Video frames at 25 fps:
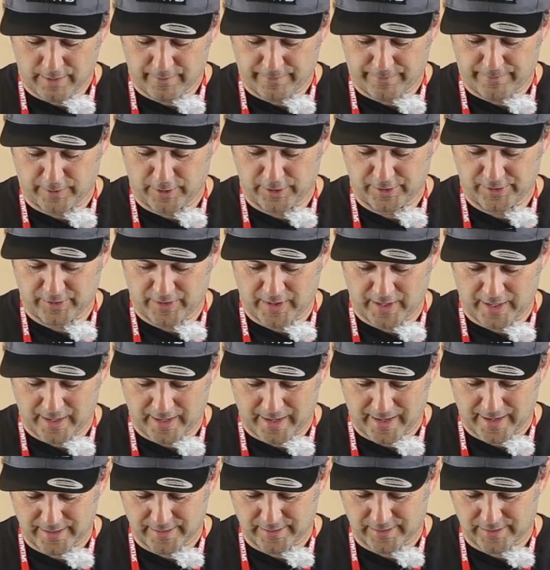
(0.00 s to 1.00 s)
The first
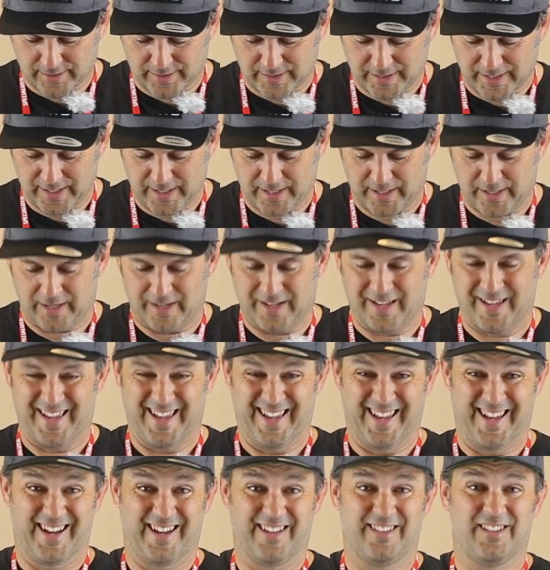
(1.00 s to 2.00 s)
thing I see,
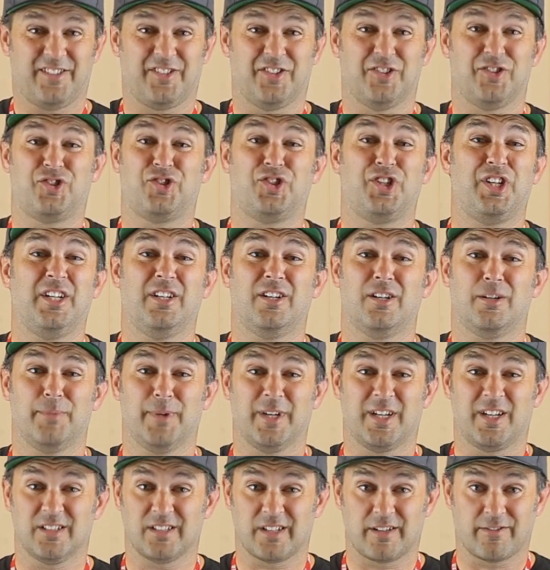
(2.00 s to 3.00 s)
and this is cheater
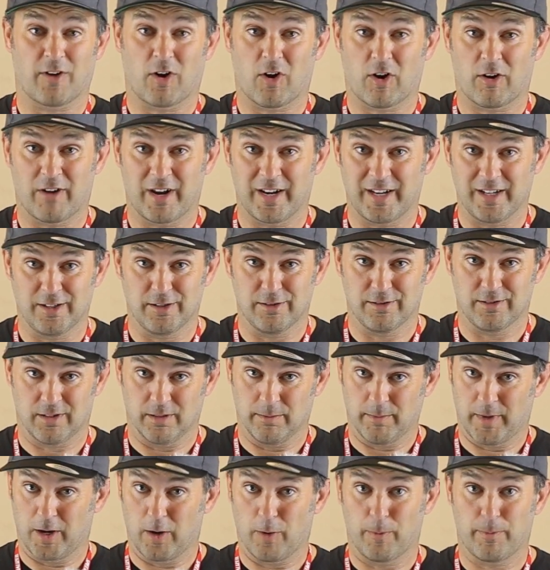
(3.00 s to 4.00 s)
because I've already used
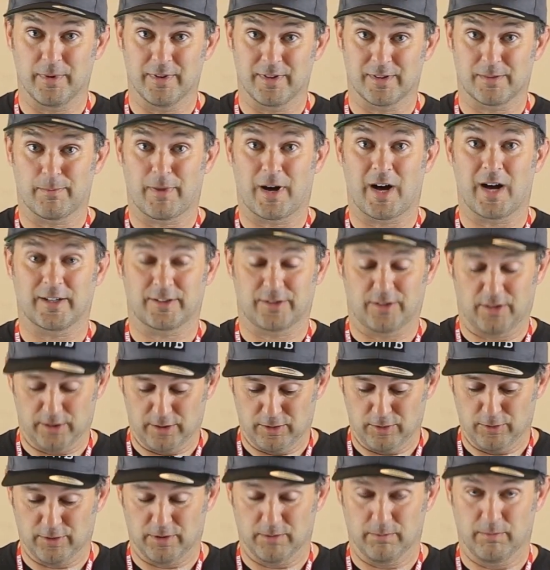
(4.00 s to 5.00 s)
them. I opened this box to
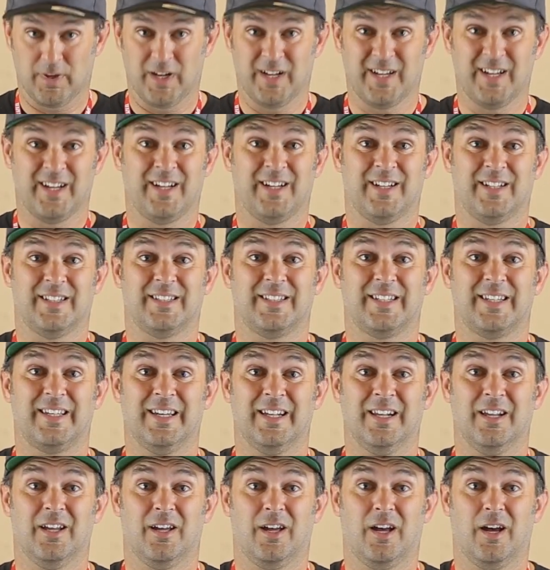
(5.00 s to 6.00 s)
use them to
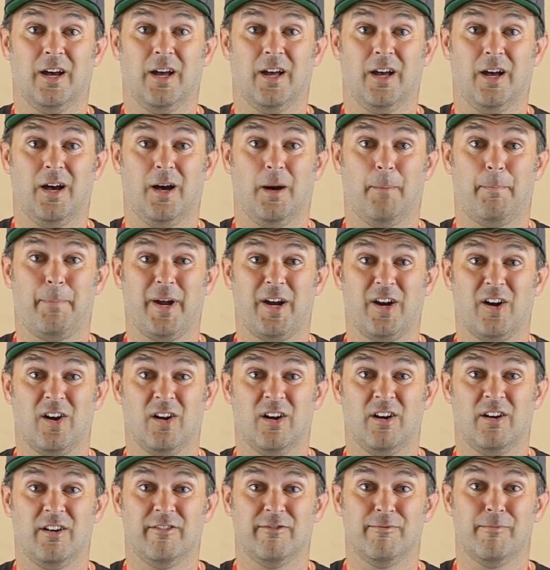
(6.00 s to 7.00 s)
get a
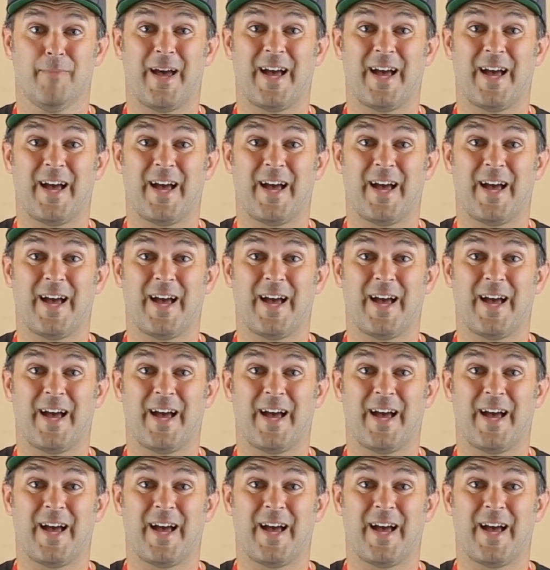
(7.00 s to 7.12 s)
pair of